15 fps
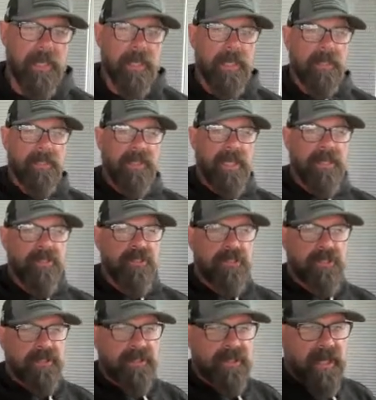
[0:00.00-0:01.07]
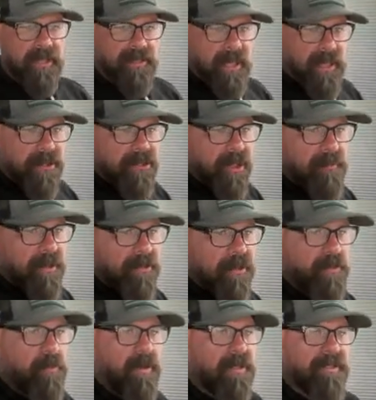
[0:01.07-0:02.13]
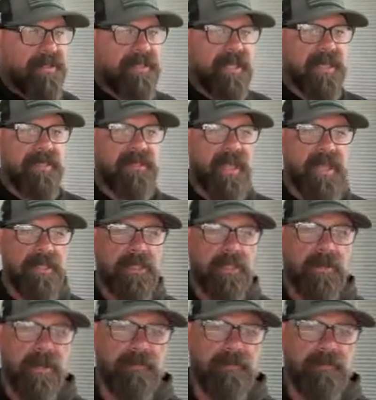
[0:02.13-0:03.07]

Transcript: Lynch says, hey, Jim, I just wanted to say thank you.